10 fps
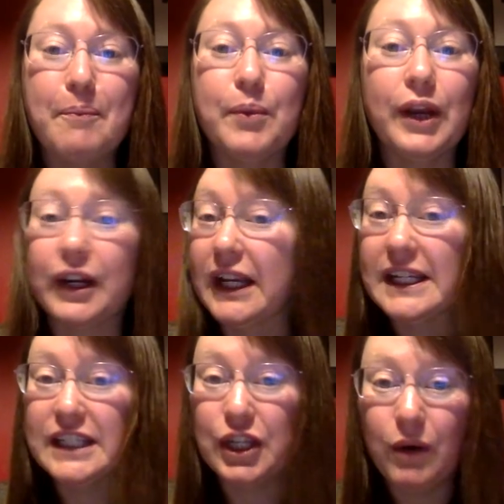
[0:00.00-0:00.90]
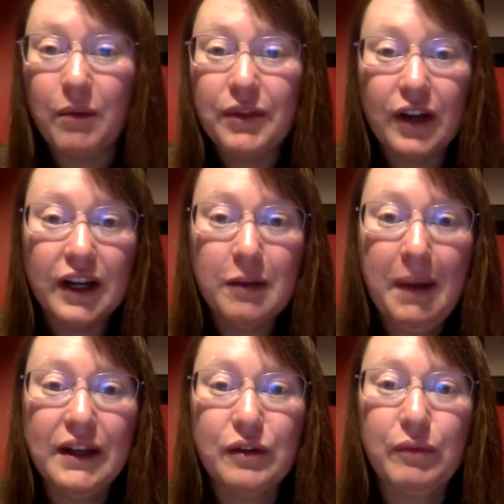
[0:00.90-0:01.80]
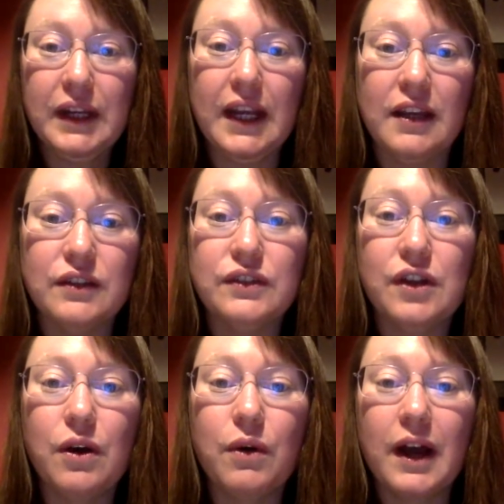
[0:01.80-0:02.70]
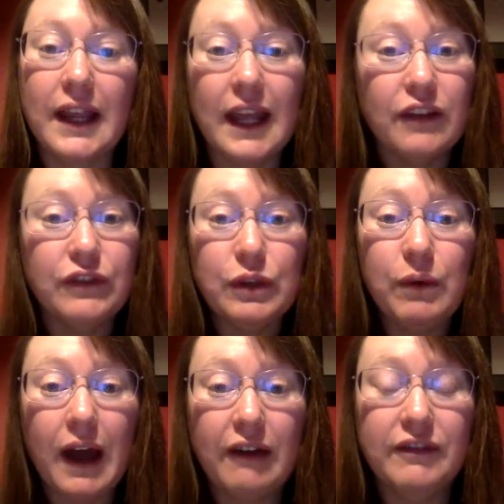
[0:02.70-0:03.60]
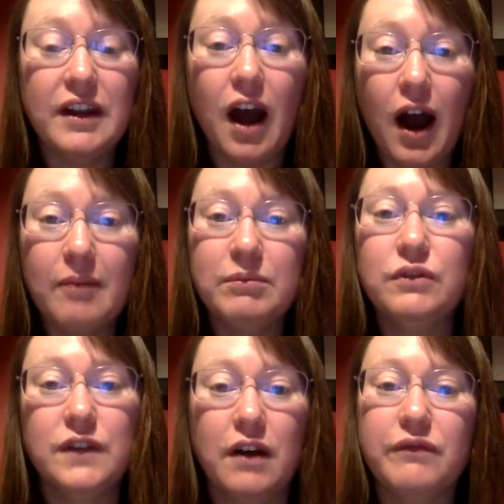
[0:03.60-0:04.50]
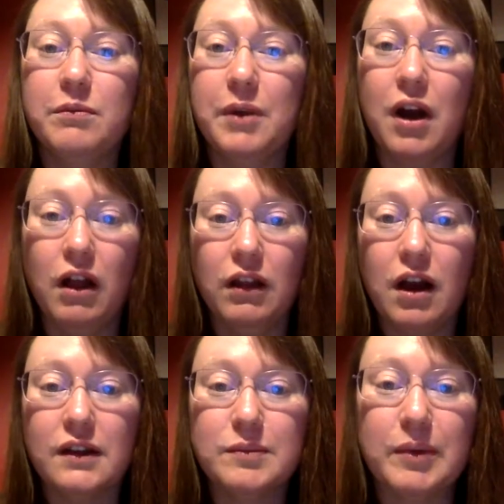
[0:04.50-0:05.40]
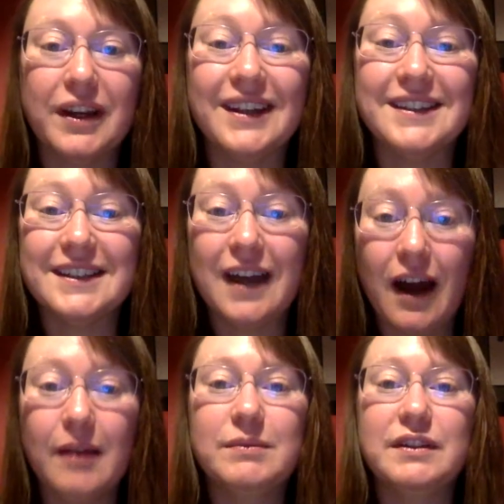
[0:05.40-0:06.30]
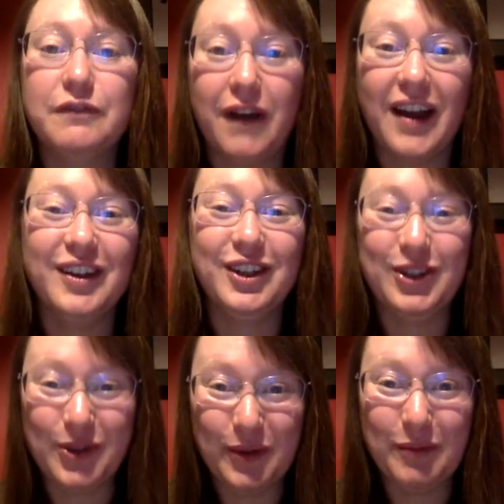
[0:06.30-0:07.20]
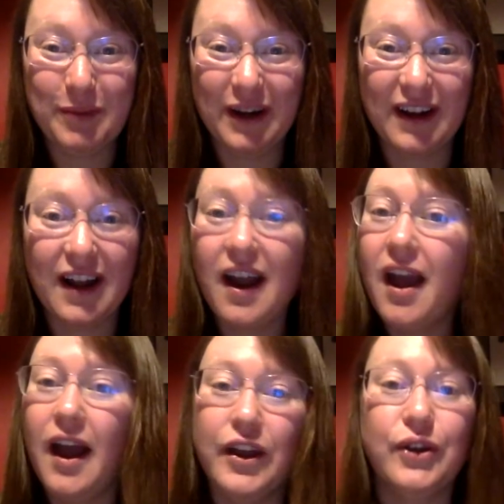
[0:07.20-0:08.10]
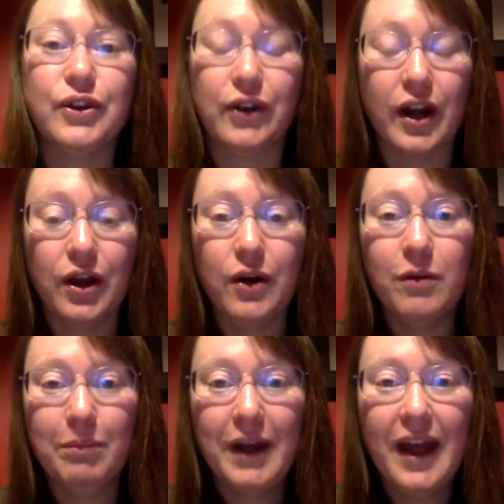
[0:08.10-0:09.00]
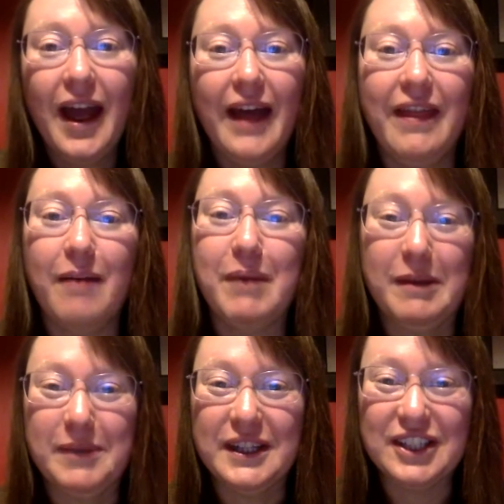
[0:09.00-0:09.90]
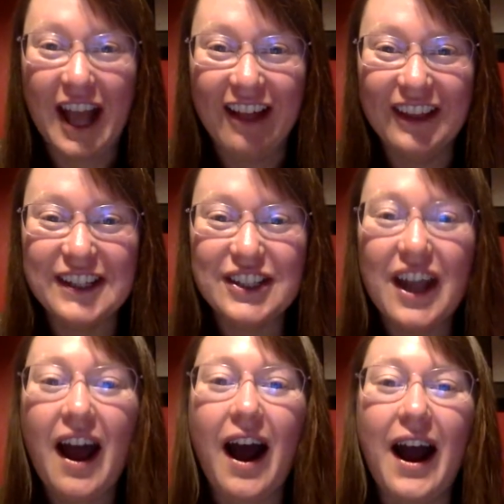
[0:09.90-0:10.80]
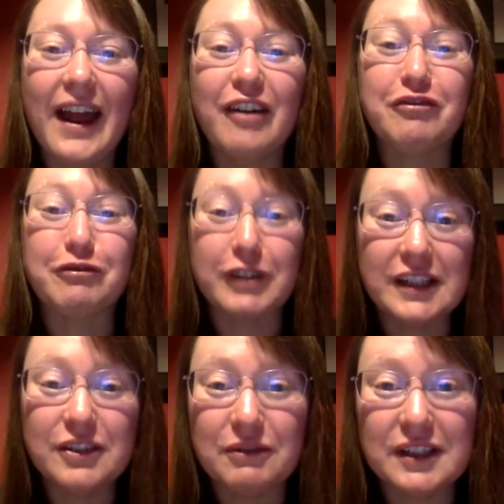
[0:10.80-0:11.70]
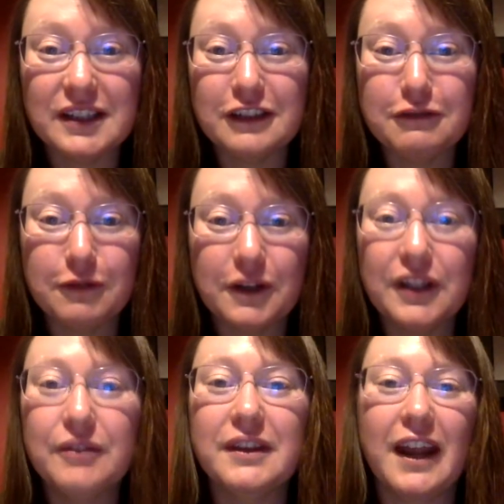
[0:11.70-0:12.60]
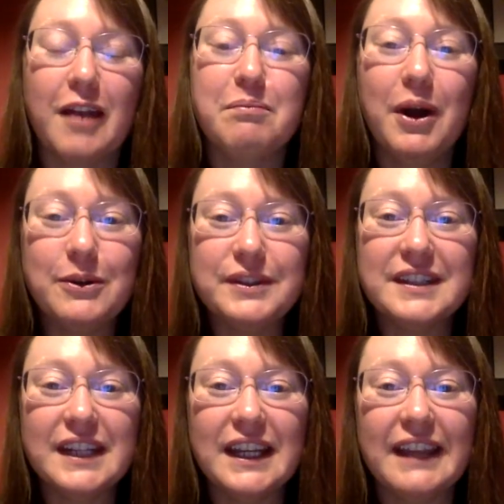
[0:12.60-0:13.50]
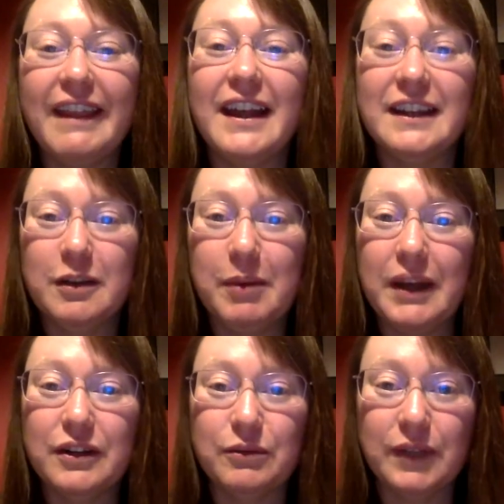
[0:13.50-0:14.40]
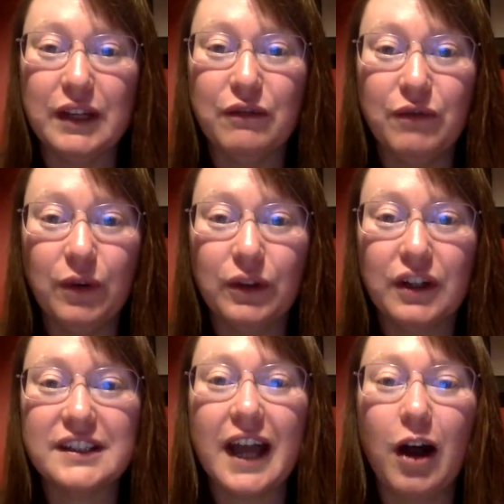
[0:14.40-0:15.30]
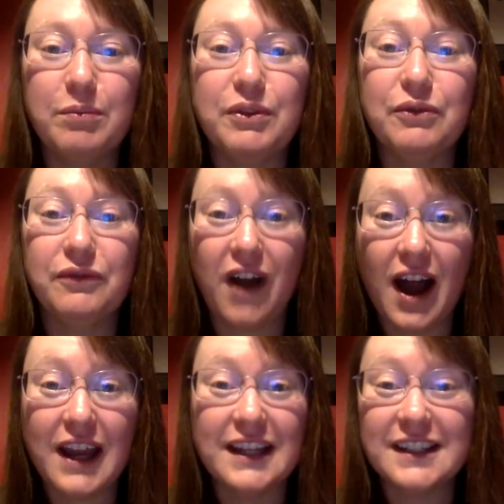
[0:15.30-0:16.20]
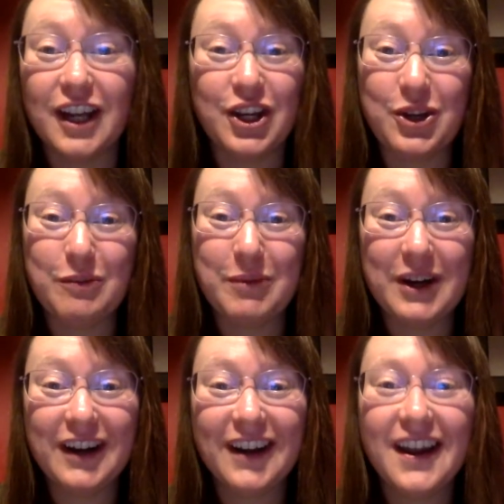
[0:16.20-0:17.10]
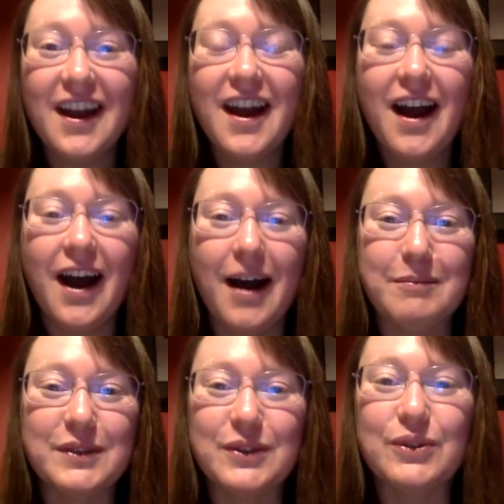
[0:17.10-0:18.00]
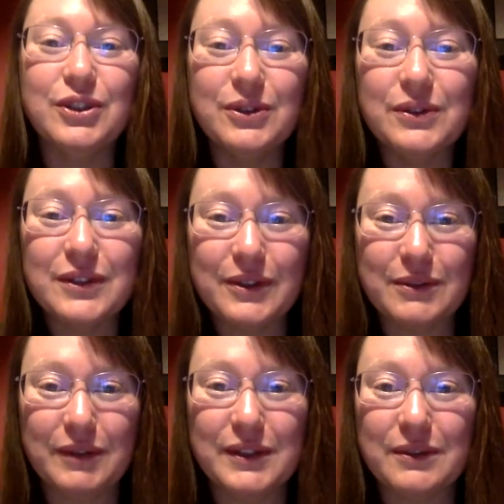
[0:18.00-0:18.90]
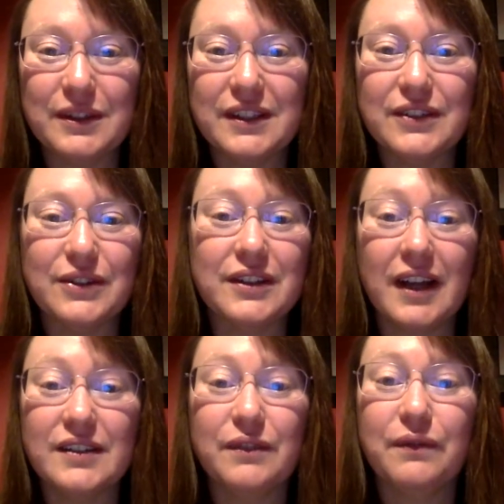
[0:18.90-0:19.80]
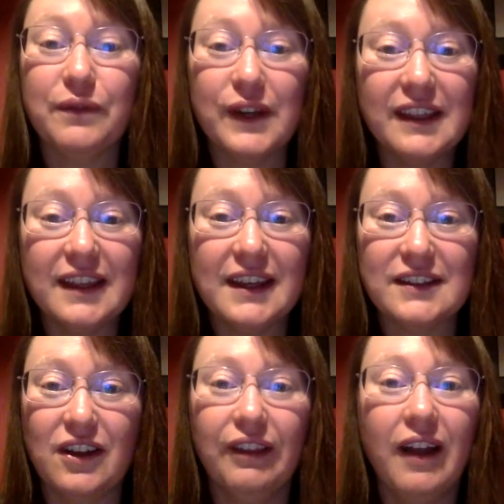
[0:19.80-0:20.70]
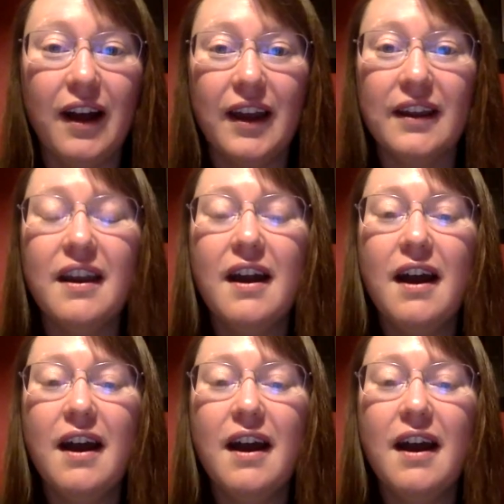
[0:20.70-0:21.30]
We are going to continue on with our independent reading. So, again, if you have not moved on from your Holocaust book, it's time to find a new book. I know you're at home, and that might be a challenge. I have resources for you that I'm posting in that independent reading folder to help you find a new book. So use those resources. There's lots of free things online.